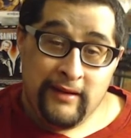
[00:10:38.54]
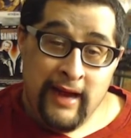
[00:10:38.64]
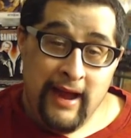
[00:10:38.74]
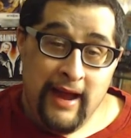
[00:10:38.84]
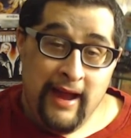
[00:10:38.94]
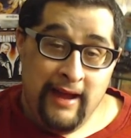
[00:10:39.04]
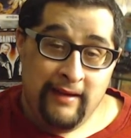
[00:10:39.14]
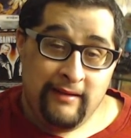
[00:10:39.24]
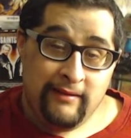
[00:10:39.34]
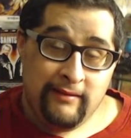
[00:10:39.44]

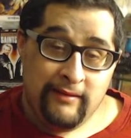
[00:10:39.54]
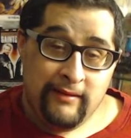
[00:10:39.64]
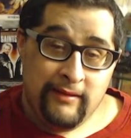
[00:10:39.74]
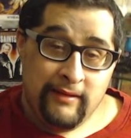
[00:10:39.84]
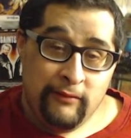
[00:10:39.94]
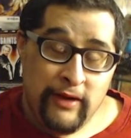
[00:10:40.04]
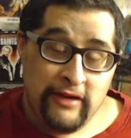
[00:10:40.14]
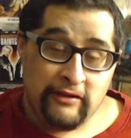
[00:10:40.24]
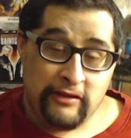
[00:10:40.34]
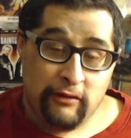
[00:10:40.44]
And
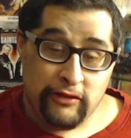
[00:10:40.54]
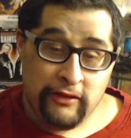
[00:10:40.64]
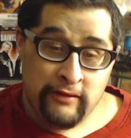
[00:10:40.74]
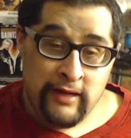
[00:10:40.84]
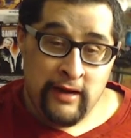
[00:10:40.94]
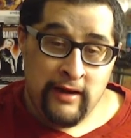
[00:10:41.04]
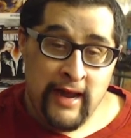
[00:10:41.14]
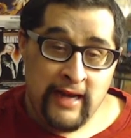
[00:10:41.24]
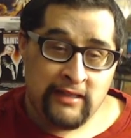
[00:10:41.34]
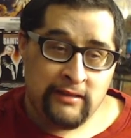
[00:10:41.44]
Winter Soldier, the
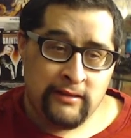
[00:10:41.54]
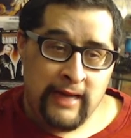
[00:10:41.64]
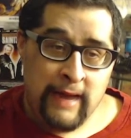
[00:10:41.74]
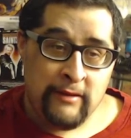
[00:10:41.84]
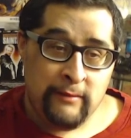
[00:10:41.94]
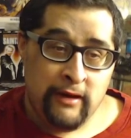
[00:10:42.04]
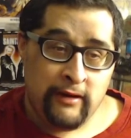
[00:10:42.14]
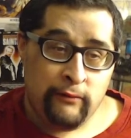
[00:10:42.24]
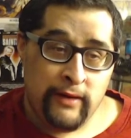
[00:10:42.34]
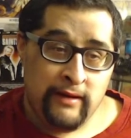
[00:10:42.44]
next Captain America,
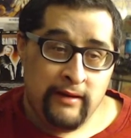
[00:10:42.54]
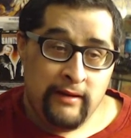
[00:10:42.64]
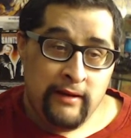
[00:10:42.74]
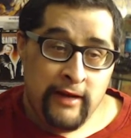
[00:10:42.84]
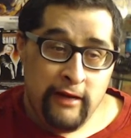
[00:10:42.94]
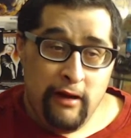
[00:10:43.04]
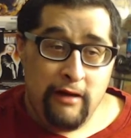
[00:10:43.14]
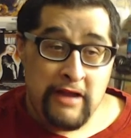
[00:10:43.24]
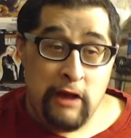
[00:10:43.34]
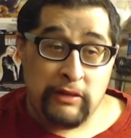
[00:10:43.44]
when you
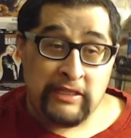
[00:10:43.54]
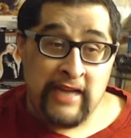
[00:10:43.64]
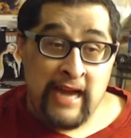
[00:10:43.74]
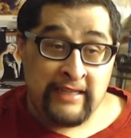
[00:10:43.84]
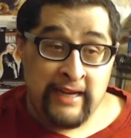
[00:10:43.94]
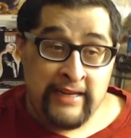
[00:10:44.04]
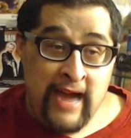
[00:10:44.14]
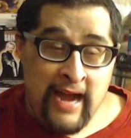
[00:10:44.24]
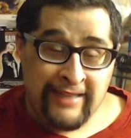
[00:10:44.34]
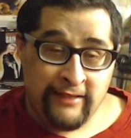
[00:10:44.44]
all know this guy's gonna
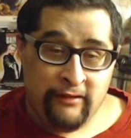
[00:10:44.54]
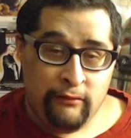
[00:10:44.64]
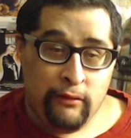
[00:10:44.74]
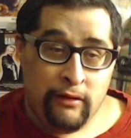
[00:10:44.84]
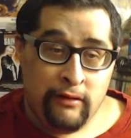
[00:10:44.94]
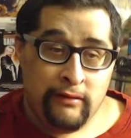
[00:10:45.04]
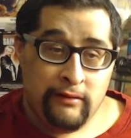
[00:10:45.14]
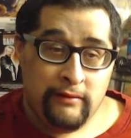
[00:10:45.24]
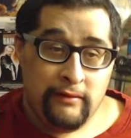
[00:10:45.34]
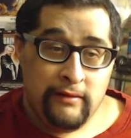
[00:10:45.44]
die in Civil War.
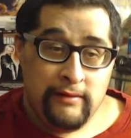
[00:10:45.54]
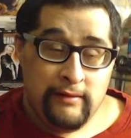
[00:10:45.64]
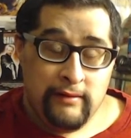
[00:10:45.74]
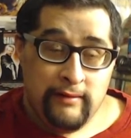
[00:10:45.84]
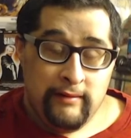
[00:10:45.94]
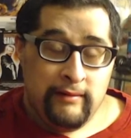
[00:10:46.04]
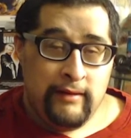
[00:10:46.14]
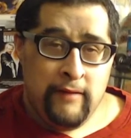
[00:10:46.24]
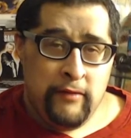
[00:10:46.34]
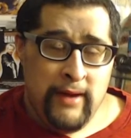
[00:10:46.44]

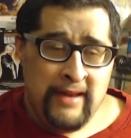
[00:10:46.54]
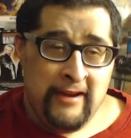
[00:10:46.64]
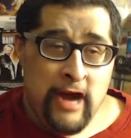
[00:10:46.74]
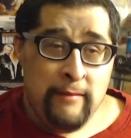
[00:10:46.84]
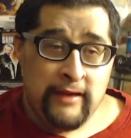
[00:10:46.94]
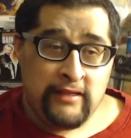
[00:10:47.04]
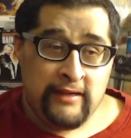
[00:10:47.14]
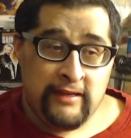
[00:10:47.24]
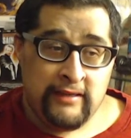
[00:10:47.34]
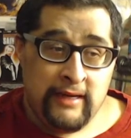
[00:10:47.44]
If you read the comics,
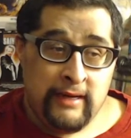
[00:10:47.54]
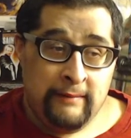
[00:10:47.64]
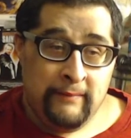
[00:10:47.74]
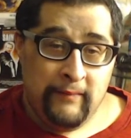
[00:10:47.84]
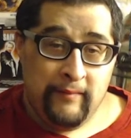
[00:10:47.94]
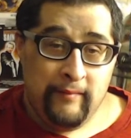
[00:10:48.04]
because um,